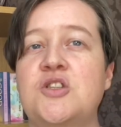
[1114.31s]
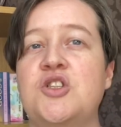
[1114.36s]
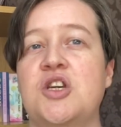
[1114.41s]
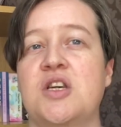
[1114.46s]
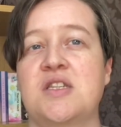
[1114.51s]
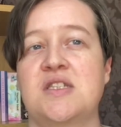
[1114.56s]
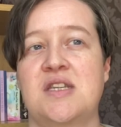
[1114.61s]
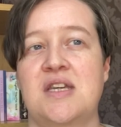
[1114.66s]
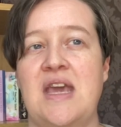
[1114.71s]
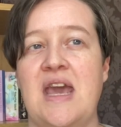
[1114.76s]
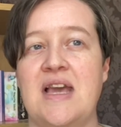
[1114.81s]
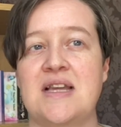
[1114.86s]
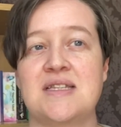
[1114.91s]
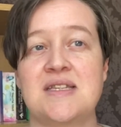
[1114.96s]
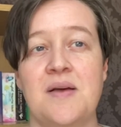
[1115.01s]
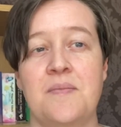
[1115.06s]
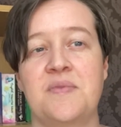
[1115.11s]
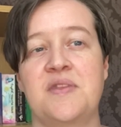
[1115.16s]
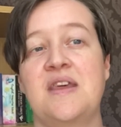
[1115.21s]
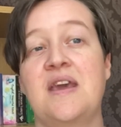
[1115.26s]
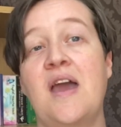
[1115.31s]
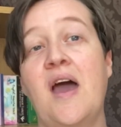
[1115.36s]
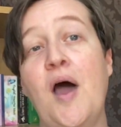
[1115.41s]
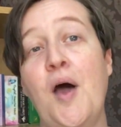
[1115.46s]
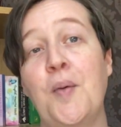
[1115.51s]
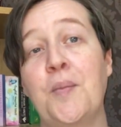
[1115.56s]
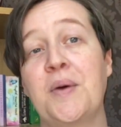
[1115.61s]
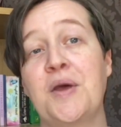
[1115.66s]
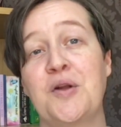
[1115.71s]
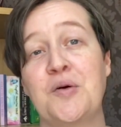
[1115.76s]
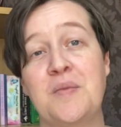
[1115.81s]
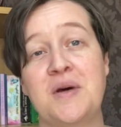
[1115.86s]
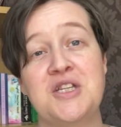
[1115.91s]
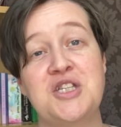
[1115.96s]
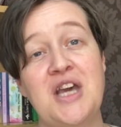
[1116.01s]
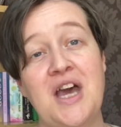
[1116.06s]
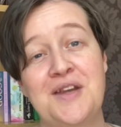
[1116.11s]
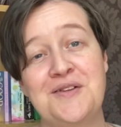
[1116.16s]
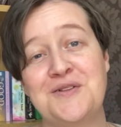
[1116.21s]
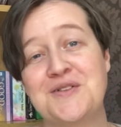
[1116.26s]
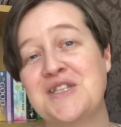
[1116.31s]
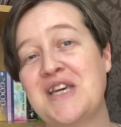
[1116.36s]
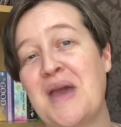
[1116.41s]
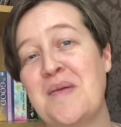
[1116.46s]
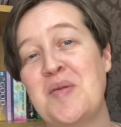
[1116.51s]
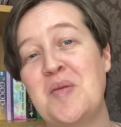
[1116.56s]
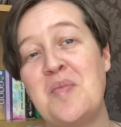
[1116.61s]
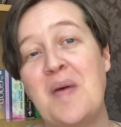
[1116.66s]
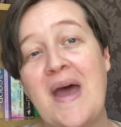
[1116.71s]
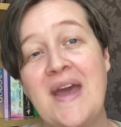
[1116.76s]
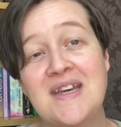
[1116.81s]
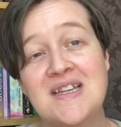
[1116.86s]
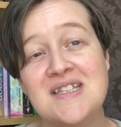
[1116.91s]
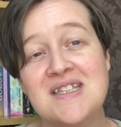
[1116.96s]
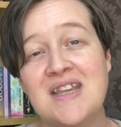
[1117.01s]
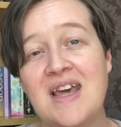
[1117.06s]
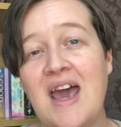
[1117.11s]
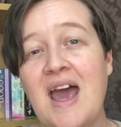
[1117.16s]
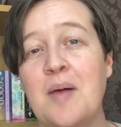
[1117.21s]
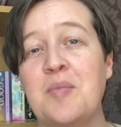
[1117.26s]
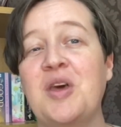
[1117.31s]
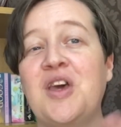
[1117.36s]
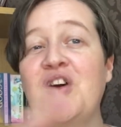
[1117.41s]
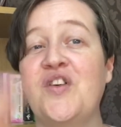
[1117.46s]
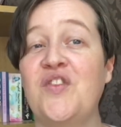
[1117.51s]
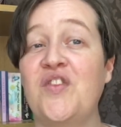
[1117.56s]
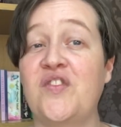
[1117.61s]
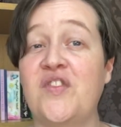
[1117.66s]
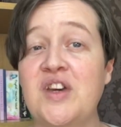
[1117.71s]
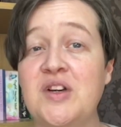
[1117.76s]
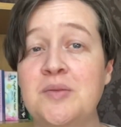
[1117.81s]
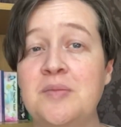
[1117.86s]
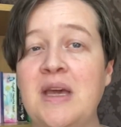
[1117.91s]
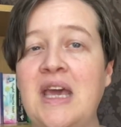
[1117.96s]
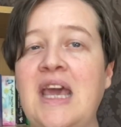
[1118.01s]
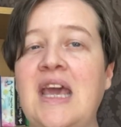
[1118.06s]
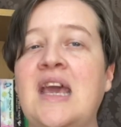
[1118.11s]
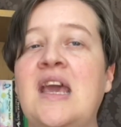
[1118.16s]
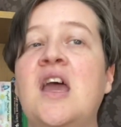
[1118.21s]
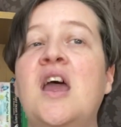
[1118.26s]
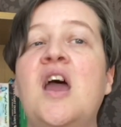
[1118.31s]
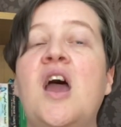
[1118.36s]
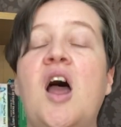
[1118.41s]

just to get something up and on my channel, to get me back into the habit of filming.